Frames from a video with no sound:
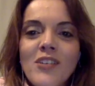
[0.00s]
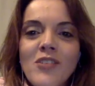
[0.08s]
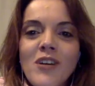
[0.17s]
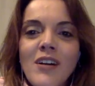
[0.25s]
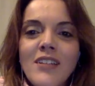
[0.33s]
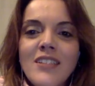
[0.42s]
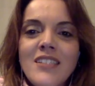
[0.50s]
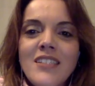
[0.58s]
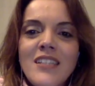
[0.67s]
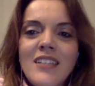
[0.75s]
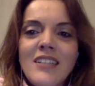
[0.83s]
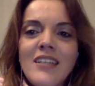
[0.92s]

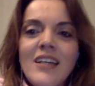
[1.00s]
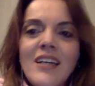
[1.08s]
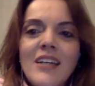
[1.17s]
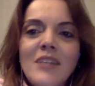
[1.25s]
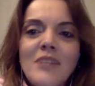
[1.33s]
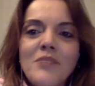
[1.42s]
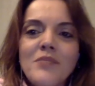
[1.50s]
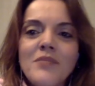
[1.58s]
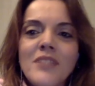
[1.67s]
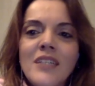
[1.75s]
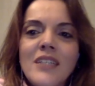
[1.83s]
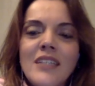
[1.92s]
quality
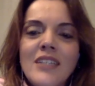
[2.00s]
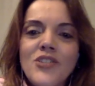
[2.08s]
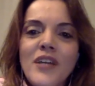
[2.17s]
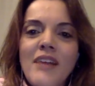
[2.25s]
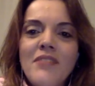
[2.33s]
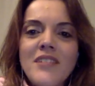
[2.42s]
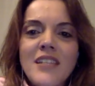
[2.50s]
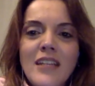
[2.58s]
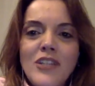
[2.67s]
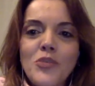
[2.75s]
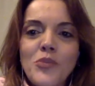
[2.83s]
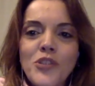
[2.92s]
that you have as an
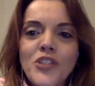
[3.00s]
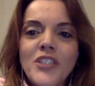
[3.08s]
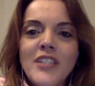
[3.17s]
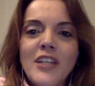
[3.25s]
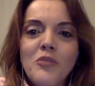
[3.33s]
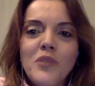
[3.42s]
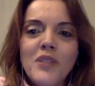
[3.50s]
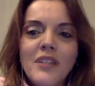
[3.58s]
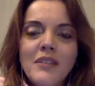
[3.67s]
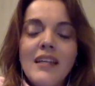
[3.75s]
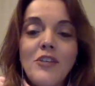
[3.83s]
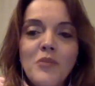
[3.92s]
entrepreneur that
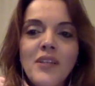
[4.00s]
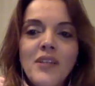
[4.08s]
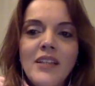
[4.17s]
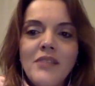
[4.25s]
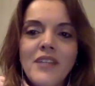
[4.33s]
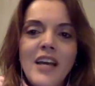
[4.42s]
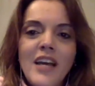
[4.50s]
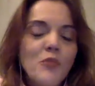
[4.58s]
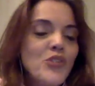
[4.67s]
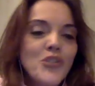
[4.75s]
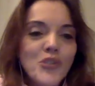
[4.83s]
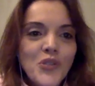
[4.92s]
you believed
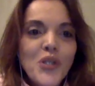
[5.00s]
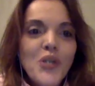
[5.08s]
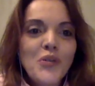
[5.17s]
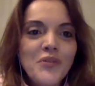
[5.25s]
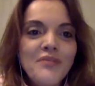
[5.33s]
helped you grow?